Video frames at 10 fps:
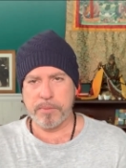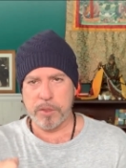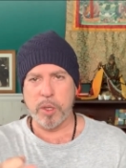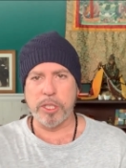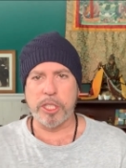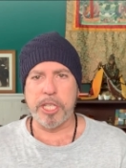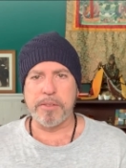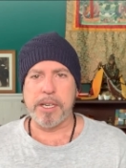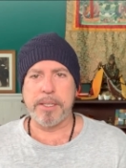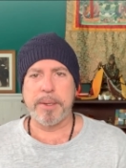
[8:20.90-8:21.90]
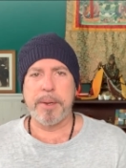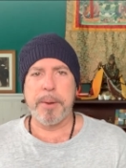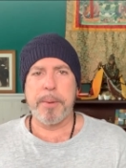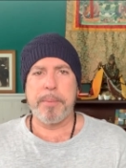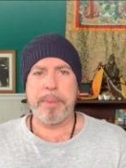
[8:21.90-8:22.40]
Lord Shiva,
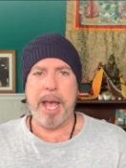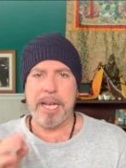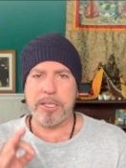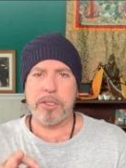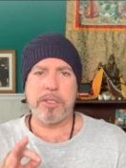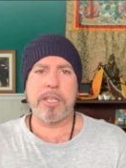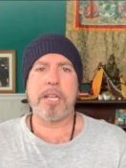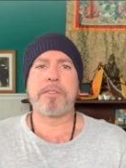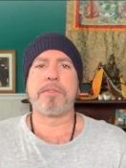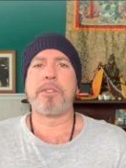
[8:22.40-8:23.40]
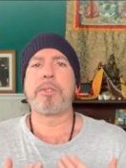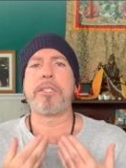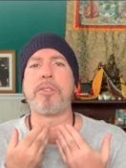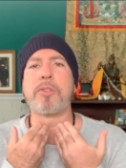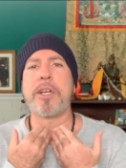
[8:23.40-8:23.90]
ask yourself if you
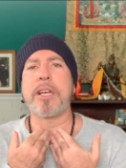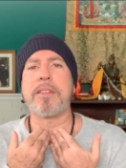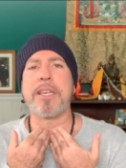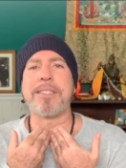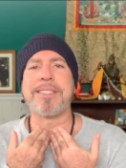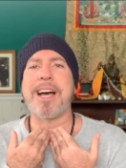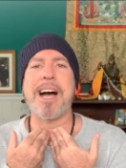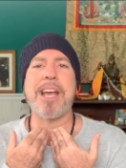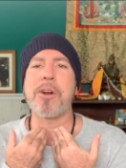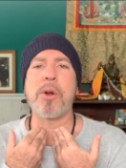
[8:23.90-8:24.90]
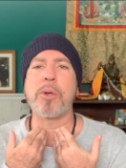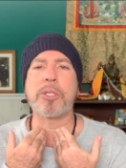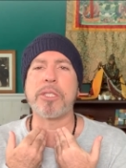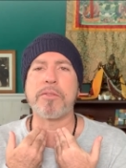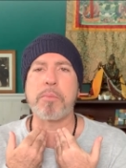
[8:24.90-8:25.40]
can drink the entire
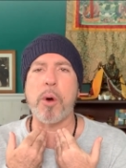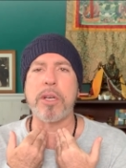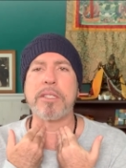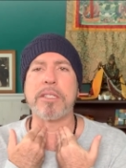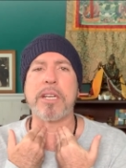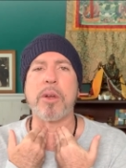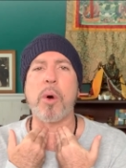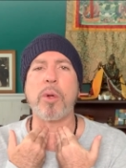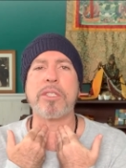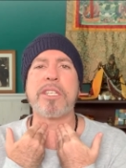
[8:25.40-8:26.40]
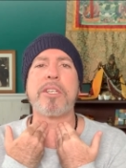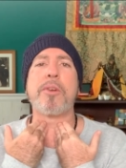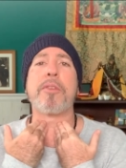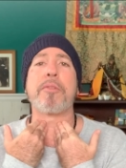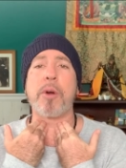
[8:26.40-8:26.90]
ocean of poison and hold it in
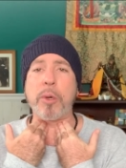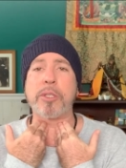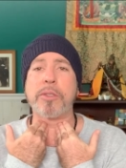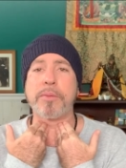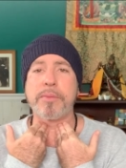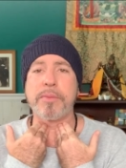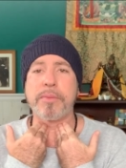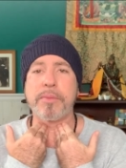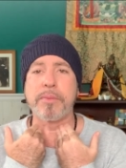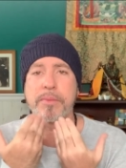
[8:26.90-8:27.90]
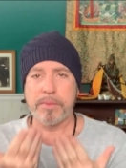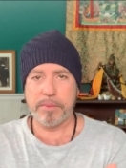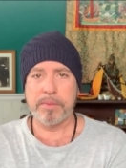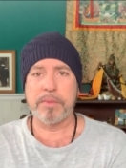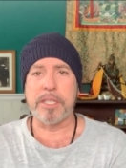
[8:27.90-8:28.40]
your throat.
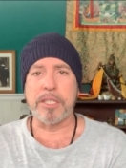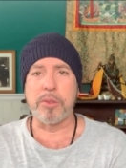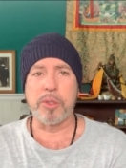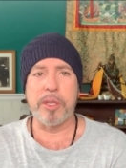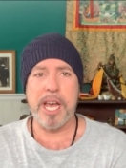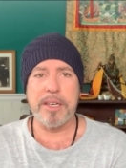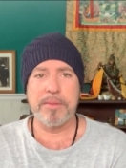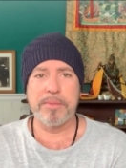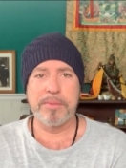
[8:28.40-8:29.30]
Can you do that?